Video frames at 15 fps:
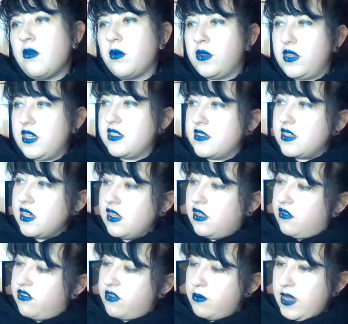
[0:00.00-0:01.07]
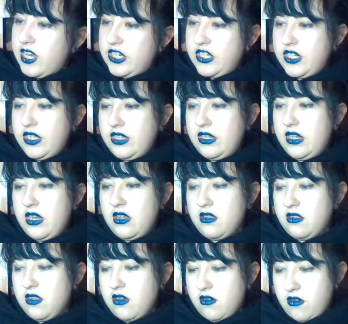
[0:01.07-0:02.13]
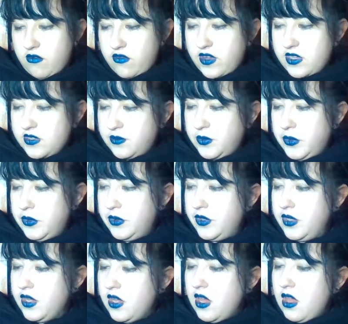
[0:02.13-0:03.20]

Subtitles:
What they sell, information, they're on Facebook,